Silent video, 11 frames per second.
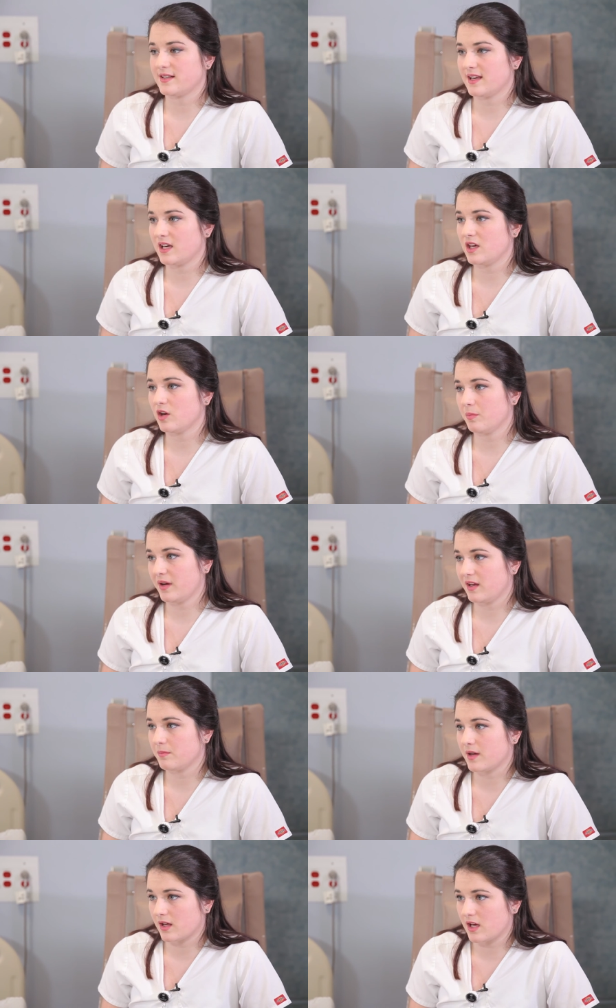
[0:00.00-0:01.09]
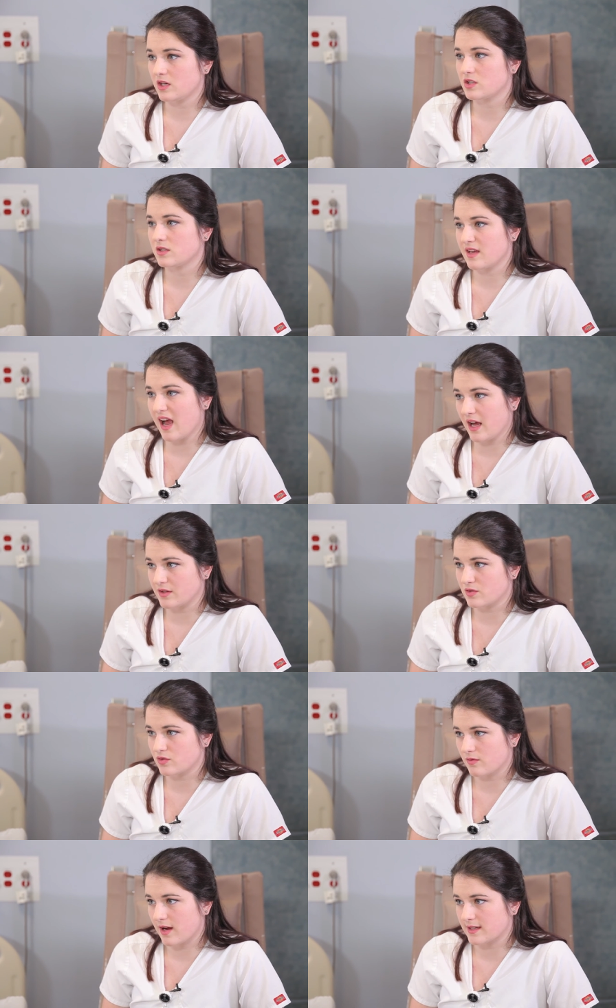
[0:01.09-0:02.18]
taking your pain medications as
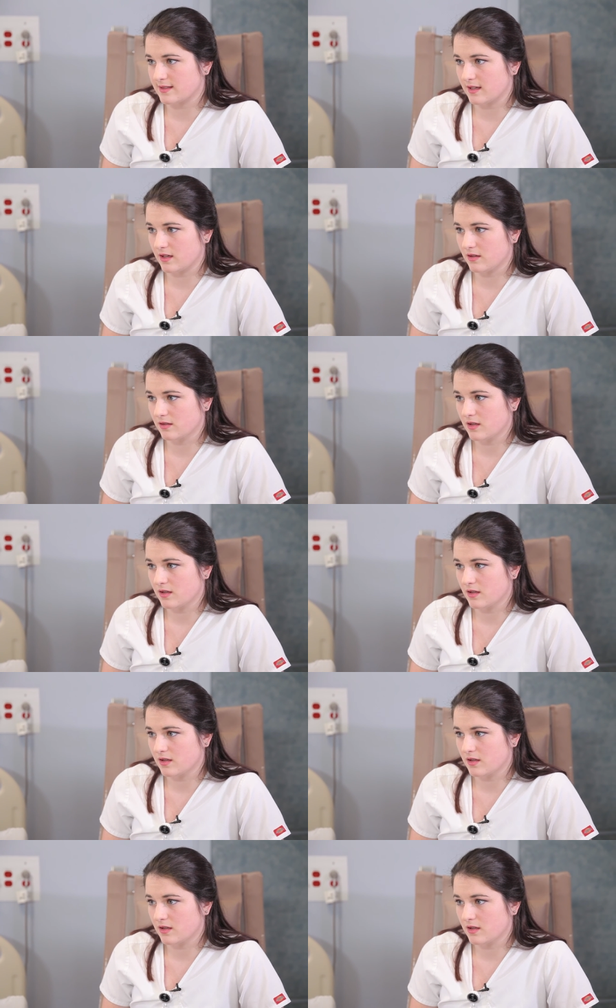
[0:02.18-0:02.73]
directed.